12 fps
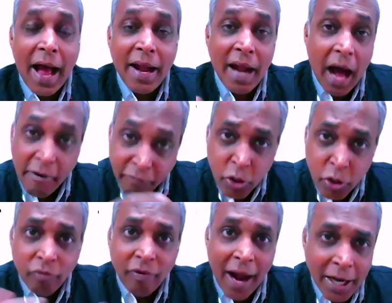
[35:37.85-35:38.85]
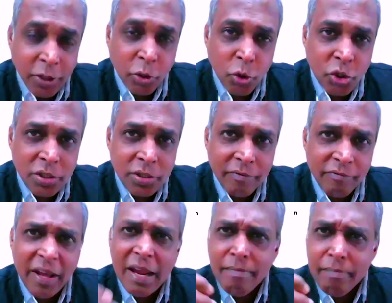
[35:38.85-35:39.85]
And after you've had those
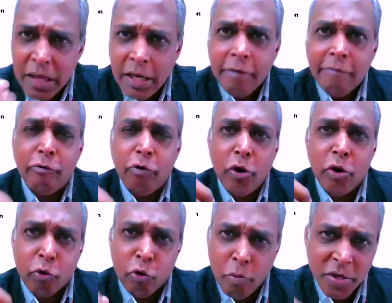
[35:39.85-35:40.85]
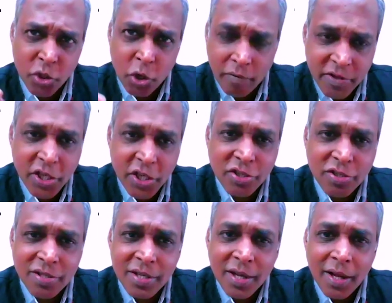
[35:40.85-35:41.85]
very meaningful, robust
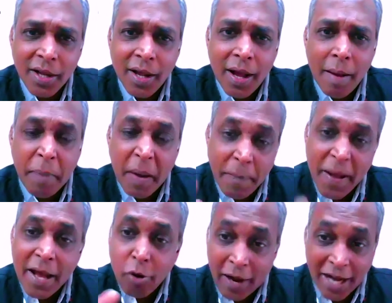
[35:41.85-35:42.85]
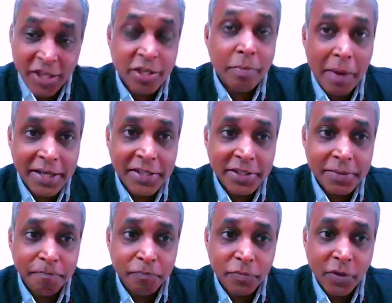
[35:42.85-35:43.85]
conversations, prepare your action plans
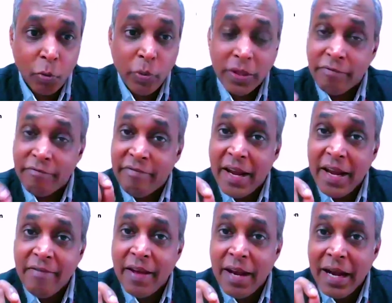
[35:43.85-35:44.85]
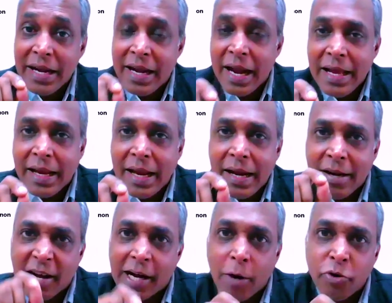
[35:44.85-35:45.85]
with very, very
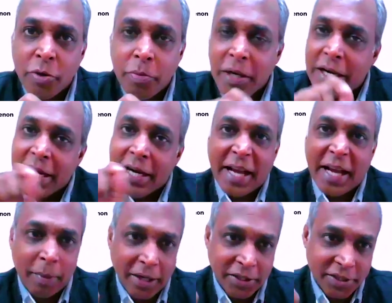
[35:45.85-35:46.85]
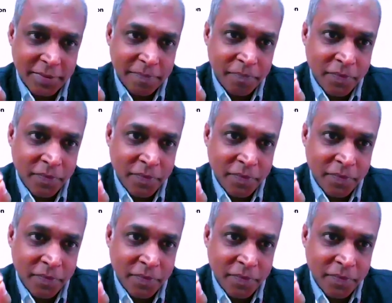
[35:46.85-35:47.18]
dedicated accountability and timelines.